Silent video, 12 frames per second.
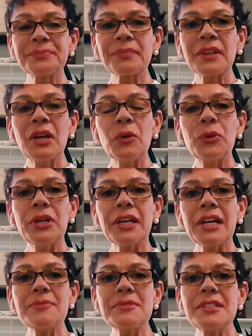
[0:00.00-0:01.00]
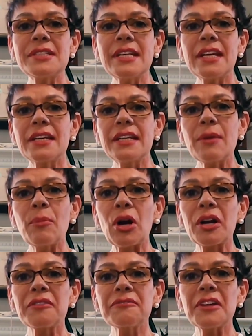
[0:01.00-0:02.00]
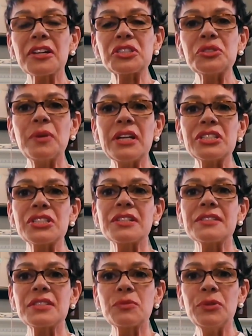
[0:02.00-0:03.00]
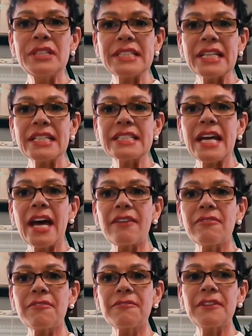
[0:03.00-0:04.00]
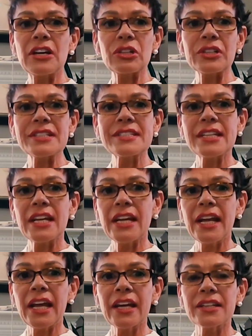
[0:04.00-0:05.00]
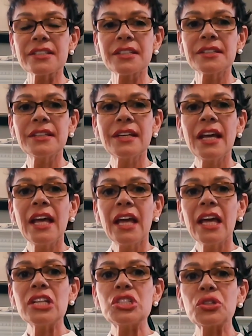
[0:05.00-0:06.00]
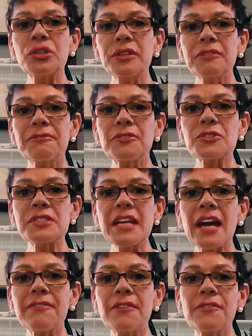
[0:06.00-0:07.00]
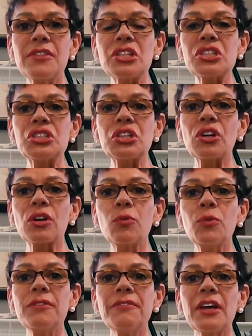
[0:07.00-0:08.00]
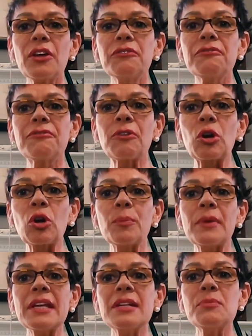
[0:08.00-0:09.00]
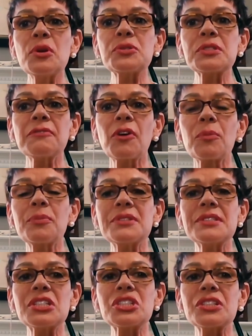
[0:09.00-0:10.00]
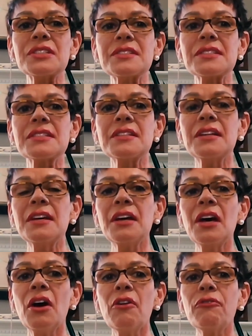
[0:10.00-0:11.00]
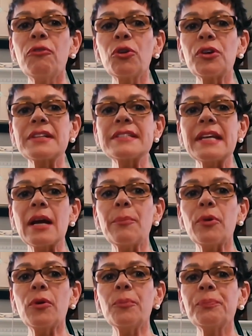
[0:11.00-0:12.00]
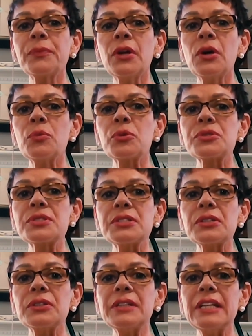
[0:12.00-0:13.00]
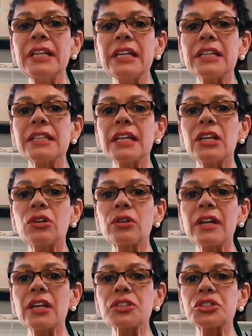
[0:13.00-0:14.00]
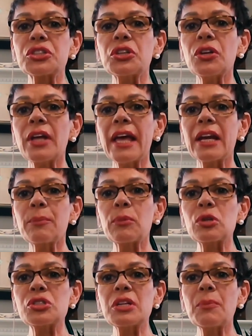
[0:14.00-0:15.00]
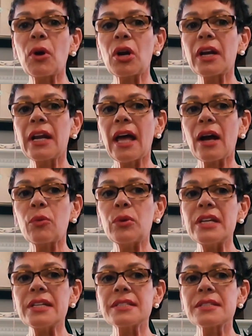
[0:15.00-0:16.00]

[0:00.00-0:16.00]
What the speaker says: When it comes to day-to-day market fluctuations, we tend to have a fairly steady hand. And during the first half of this year, we've held firm in most of our positions. For example, we're still leaning into international and emerging market equities.